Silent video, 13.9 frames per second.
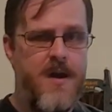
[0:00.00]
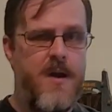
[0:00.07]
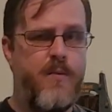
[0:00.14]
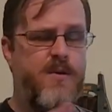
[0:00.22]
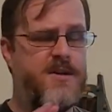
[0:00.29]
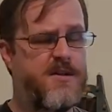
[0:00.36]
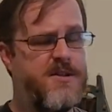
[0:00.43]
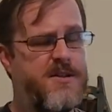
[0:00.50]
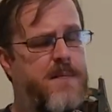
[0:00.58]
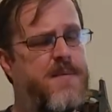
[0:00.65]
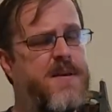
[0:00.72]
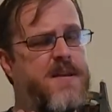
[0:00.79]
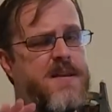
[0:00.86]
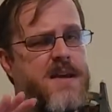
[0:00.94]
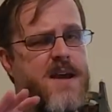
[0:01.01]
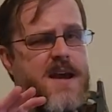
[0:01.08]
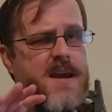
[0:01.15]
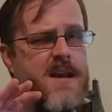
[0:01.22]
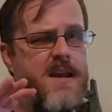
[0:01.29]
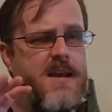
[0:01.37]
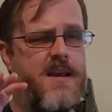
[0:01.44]
which is something that,
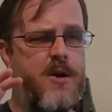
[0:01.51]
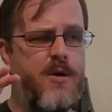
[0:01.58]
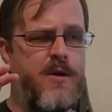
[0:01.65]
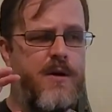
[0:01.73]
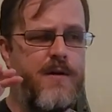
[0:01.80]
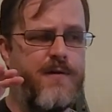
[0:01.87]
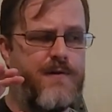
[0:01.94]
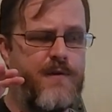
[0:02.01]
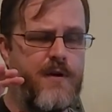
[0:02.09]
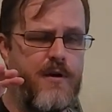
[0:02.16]
you know, if